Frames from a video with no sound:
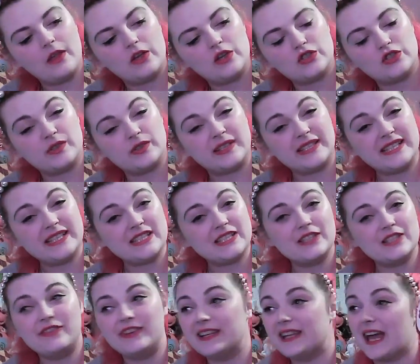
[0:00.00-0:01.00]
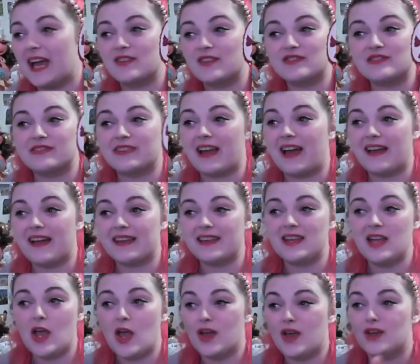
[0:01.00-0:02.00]
do I need another lounge fly?
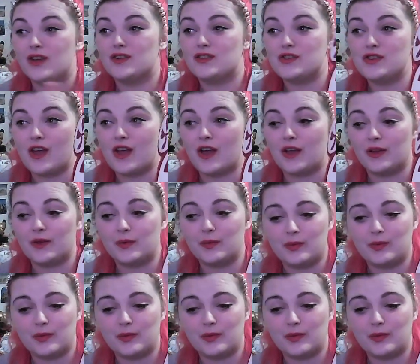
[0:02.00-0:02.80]
No.